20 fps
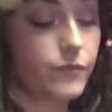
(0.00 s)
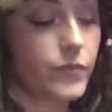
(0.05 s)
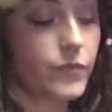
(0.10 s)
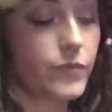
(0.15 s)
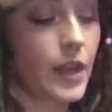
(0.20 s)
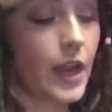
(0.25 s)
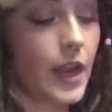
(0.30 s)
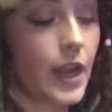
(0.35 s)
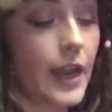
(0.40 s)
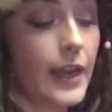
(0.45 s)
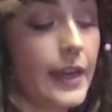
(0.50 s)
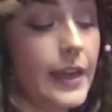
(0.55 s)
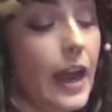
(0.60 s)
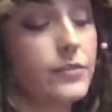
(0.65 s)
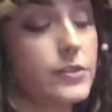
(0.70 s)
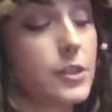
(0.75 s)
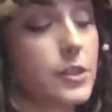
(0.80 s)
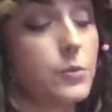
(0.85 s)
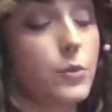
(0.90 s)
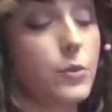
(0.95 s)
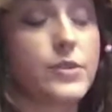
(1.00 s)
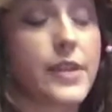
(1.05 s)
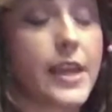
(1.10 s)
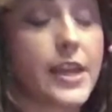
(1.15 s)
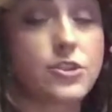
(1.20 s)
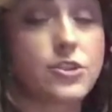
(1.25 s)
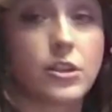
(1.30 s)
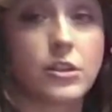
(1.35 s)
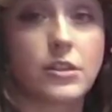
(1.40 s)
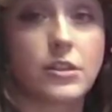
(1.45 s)
I have some
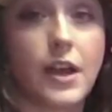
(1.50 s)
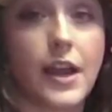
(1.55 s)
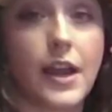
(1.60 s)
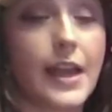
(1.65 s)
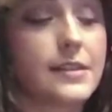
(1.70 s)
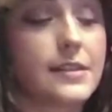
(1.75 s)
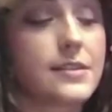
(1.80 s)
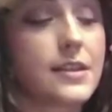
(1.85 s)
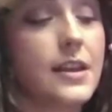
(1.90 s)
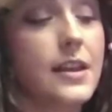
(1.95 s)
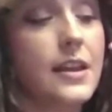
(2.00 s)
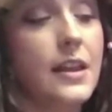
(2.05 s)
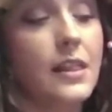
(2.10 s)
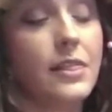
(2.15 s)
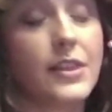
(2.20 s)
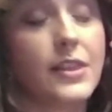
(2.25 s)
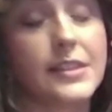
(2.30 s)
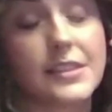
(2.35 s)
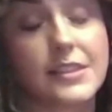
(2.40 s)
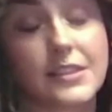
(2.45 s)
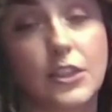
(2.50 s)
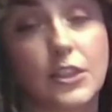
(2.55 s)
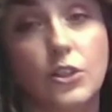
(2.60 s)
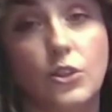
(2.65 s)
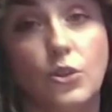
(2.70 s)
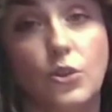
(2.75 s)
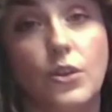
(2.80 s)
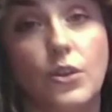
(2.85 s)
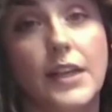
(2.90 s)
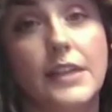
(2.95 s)
rosacea clients. This is
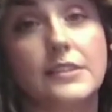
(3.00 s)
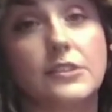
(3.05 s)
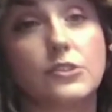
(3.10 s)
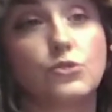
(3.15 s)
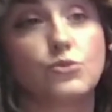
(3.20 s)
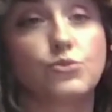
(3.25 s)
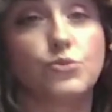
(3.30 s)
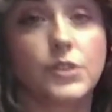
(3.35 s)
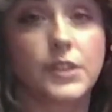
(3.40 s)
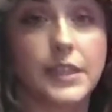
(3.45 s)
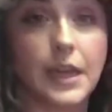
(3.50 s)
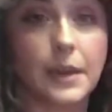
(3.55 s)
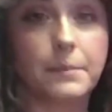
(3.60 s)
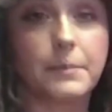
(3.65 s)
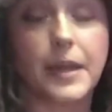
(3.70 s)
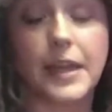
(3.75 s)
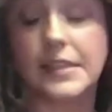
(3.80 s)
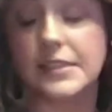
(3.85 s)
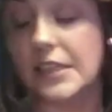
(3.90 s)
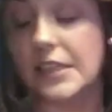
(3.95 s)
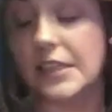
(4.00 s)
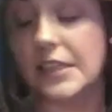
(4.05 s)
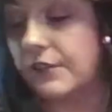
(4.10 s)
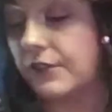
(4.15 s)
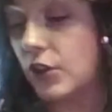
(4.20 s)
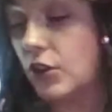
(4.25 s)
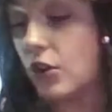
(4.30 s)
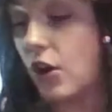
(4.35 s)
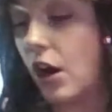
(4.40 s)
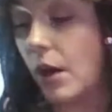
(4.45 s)
including, it's really amazing
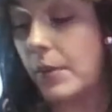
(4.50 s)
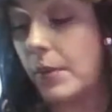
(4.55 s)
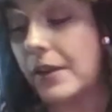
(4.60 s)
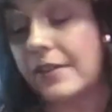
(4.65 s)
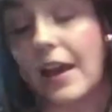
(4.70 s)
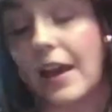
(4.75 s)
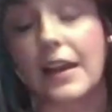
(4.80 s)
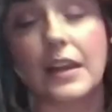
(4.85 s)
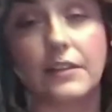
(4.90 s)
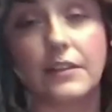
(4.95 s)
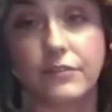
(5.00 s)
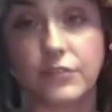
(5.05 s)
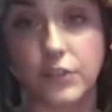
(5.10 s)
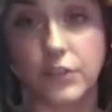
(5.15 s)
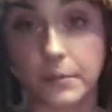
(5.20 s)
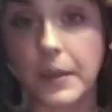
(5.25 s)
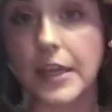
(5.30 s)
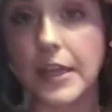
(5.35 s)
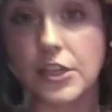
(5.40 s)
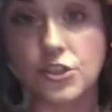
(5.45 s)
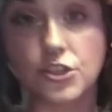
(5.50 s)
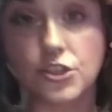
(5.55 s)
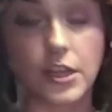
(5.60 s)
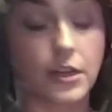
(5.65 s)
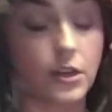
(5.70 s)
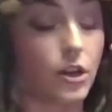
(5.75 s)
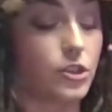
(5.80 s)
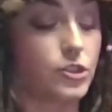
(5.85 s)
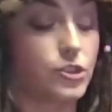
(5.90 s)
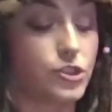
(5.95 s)
for calming that inflammation
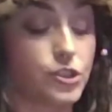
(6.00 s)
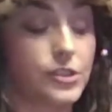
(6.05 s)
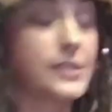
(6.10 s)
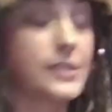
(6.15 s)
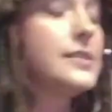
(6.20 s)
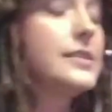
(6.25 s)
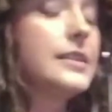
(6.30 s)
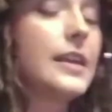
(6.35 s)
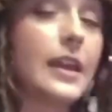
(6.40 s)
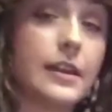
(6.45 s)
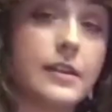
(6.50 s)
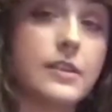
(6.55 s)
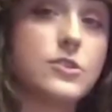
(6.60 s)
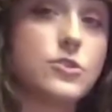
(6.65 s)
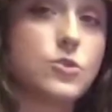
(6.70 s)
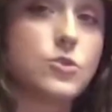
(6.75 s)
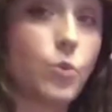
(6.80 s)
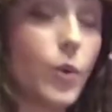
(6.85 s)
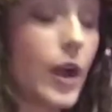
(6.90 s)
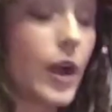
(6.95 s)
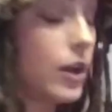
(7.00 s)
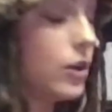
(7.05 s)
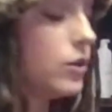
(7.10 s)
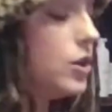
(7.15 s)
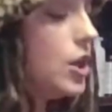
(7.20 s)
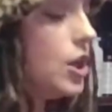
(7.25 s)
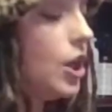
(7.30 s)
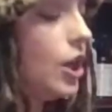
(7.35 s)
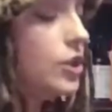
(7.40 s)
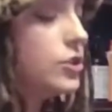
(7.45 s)
onto the skin as well.
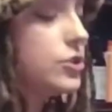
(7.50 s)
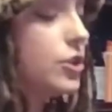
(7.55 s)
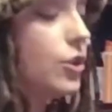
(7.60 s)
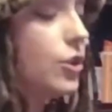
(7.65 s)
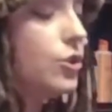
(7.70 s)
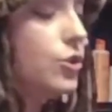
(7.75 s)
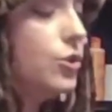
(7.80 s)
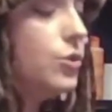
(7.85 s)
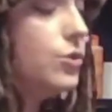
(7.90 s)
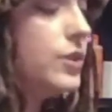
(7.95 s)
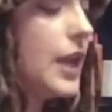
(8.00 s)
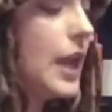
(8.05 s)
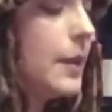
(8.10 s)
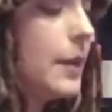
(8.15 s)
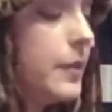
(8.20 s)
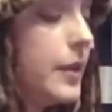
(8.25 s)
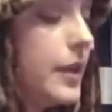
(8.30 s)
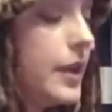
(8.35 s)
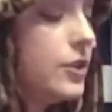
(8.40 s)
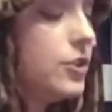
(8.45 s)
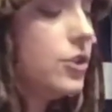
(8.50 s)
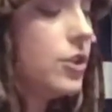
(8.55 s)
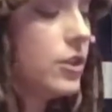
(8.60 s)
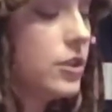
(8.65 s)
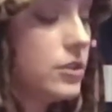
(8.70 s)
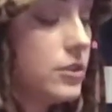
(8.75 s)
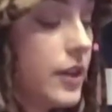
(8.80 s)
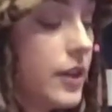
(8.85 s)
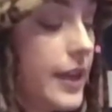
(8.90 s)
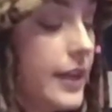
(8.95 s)
So you name it, your
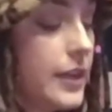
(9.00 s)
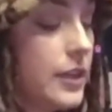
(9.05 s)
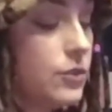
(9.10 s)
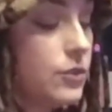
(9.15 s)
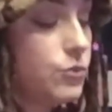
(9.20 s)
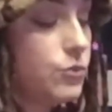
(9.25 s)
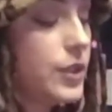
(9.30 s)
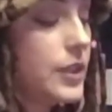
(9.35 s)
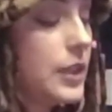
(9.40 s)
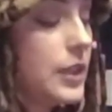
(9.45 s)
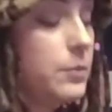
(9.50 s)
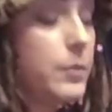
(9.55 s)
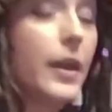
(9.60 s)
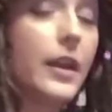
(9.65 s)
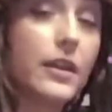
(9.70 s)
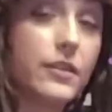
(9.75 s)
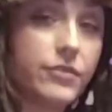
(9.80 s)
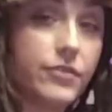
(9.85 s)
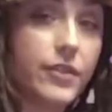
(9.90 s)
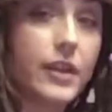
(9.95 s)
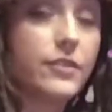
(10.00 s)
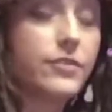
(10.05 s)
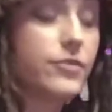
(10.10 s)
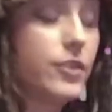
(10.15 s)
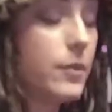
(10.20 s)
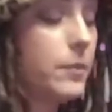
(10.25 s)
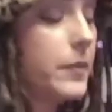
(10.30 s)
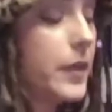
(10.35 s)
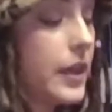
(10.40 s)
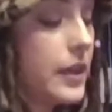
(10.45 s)
client can really benefit
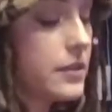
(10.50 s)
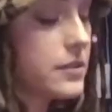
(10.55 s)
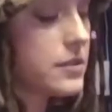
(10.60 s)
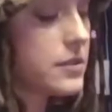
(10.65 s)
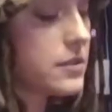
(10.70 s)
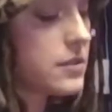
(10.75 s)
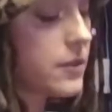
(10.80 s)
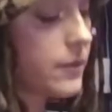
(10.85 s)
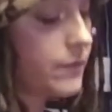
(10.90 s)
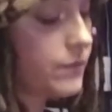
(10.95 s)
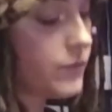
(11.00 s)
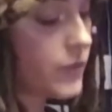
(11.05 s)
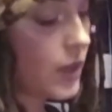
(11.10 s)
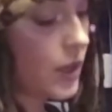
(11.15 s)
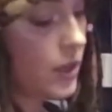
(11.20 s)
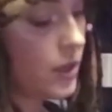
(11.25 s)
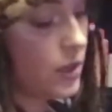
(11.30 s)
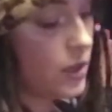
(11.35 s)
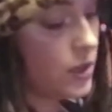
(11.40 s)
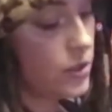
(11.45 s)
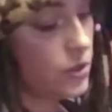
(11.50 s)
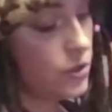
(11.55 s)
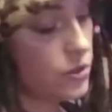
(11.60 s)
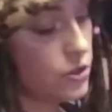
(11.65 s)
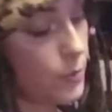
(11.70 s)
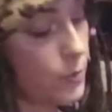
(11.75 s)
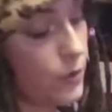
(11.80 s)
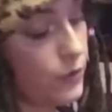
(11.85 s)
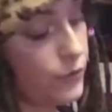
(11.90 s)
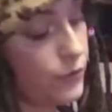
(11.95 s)
from this.
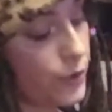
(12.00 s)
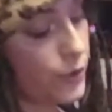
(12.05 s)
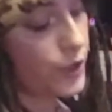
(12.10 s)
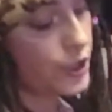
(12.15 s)
So before